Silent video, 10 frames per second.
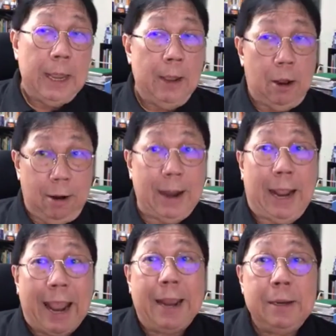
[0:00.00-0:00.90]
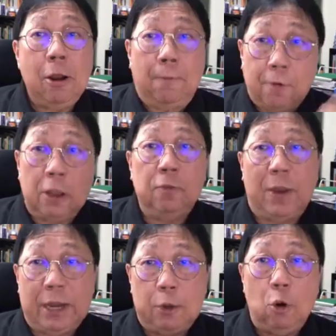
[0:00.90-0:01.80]
All right, and of course,
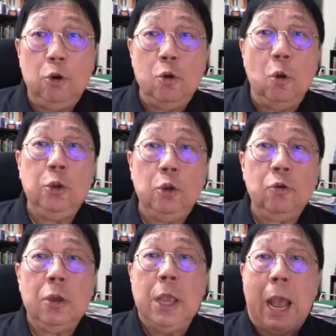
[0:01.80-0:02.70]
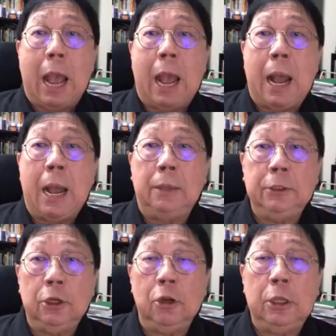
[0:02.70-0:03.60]
when they don't know you,
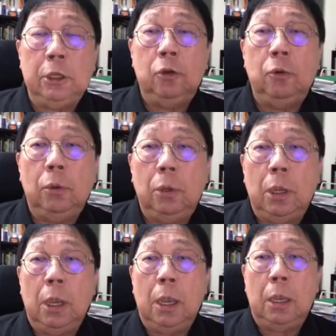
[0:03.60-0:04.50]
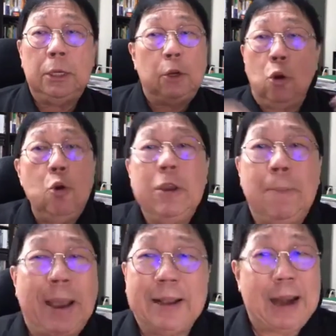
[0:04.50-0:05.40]
they don't know
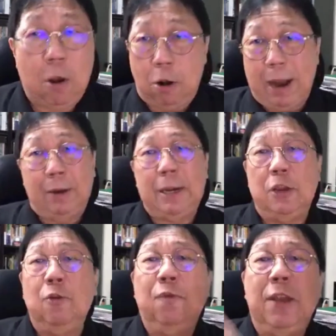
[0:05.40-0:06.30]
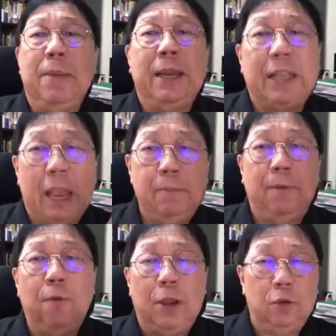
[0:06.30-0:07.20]
your background. All right, that you failed many times
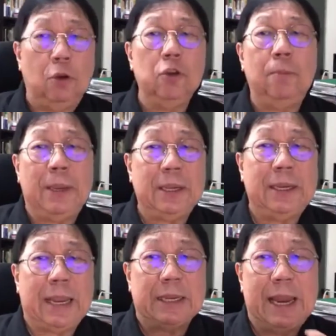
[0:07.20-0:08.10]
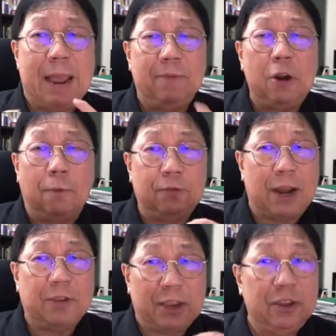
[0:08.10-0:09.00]
before and so on. So basically, there's a level of
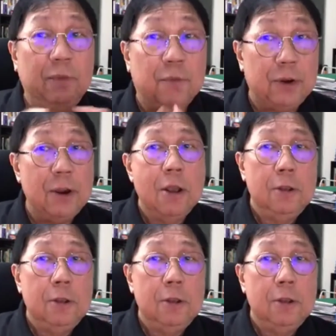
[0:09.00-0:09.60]
trust that's different